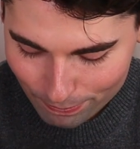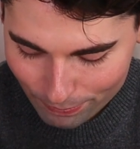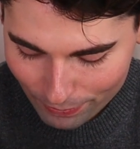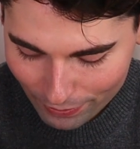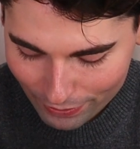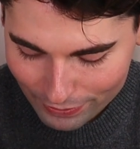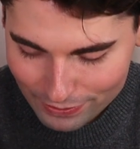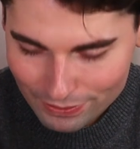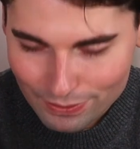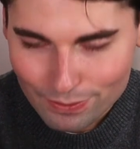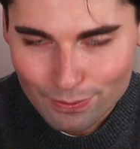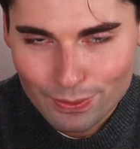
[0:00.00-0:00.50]

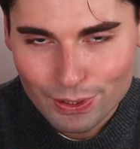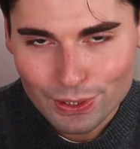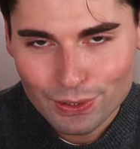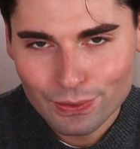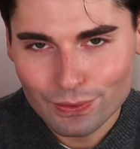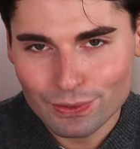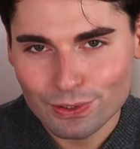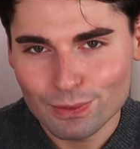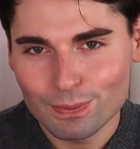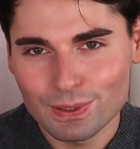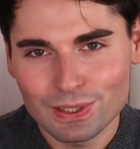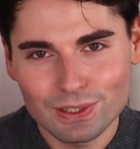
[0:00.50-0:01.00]
but we're
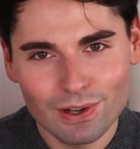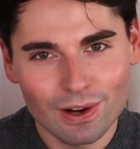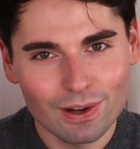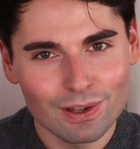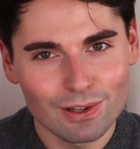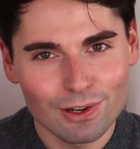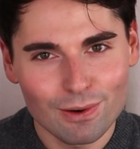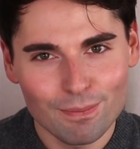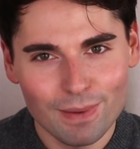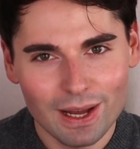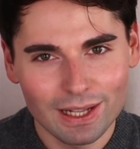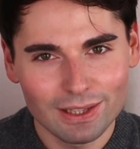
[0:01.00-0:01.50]
going to be
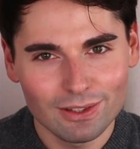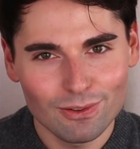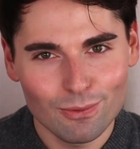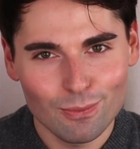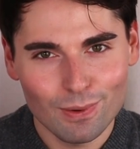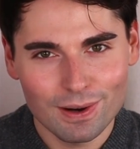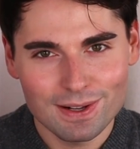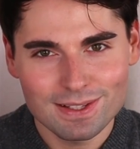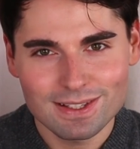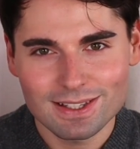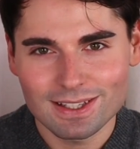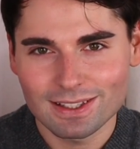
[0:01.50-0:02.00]
talking about the
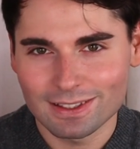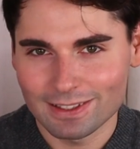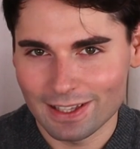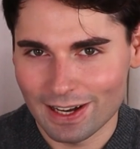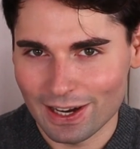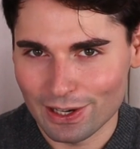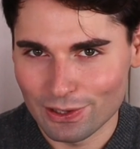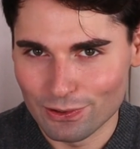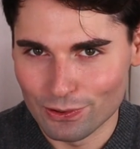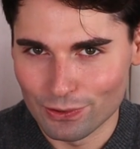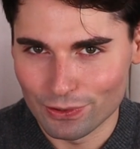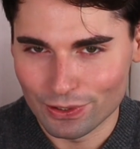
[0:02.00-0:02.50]
ones that
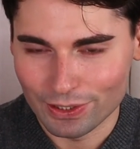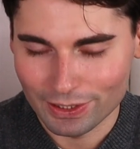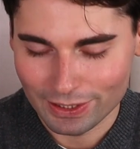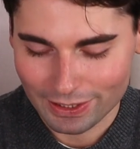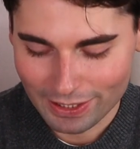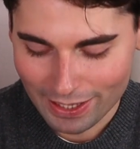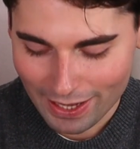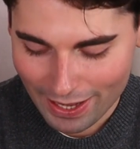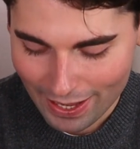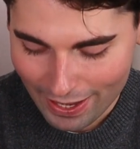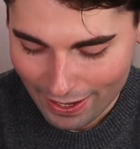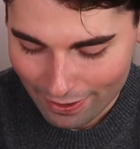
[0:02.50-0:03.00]
I already
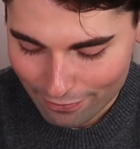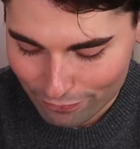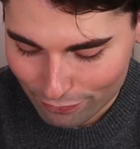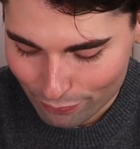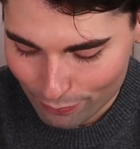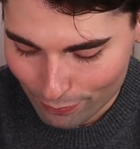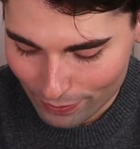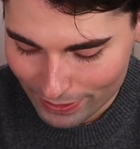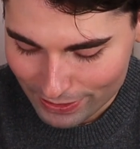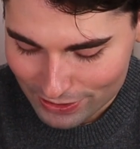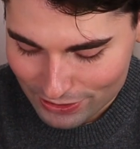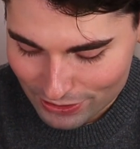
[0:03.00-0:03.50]
have,
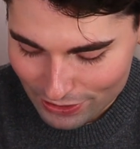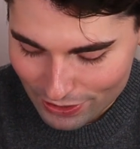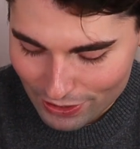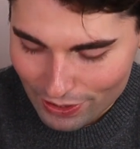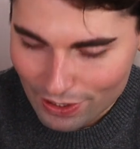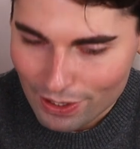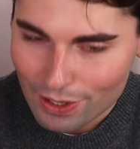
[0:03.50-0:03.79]
which